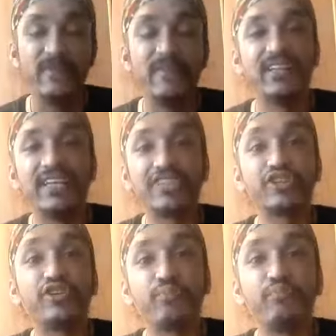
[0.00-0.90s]
That's
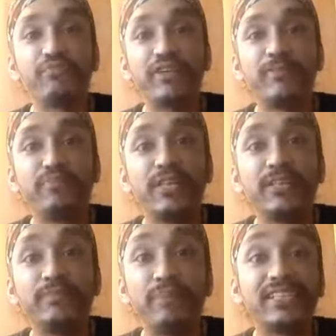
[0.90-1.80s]
gonna
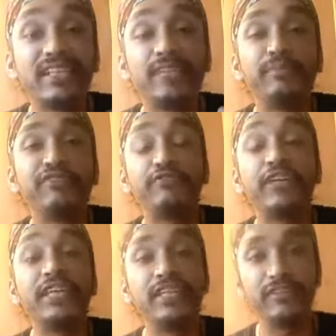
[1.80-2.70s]
basically be
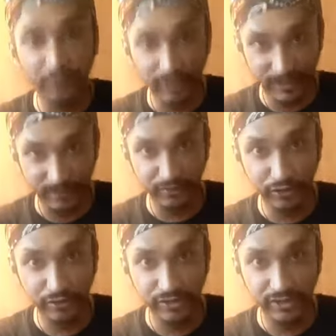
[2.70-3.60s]
fiending for them
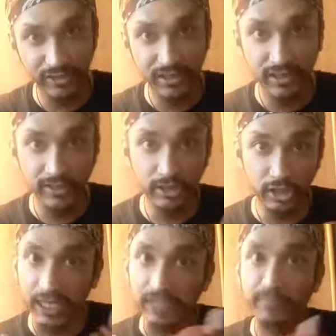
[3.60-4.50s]
foods. Just
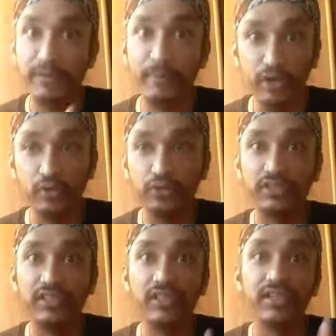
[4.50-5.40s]
look at my post.
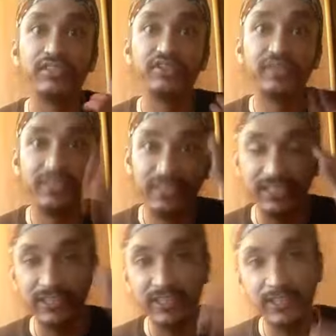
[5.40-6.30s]
You can
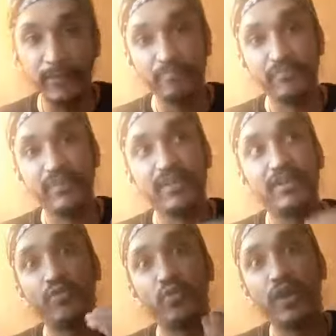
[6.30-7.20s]
see uh,
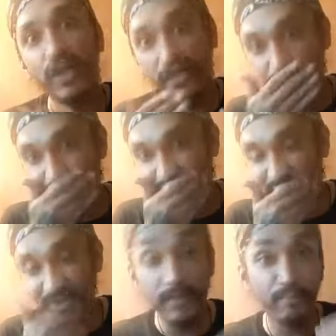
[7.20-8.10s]
what kind
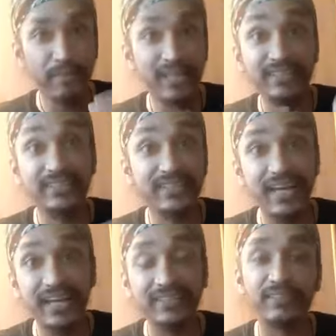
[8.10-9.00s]
of
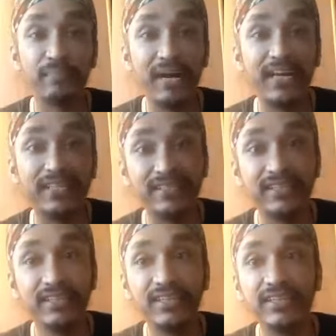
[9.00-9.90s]
pesticides the body
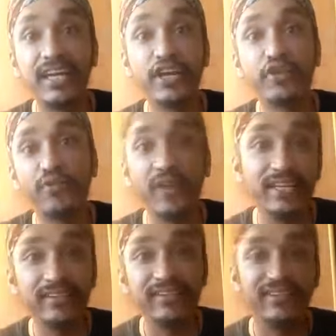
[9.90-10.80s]
can
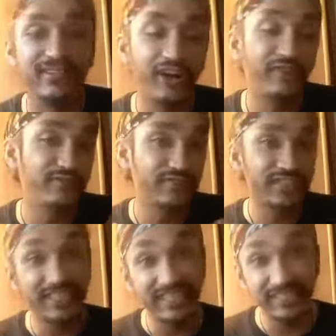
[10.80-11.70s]
create off of
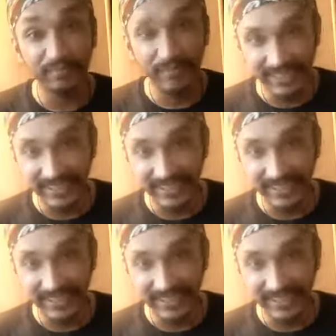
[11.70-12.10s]
just eating meat.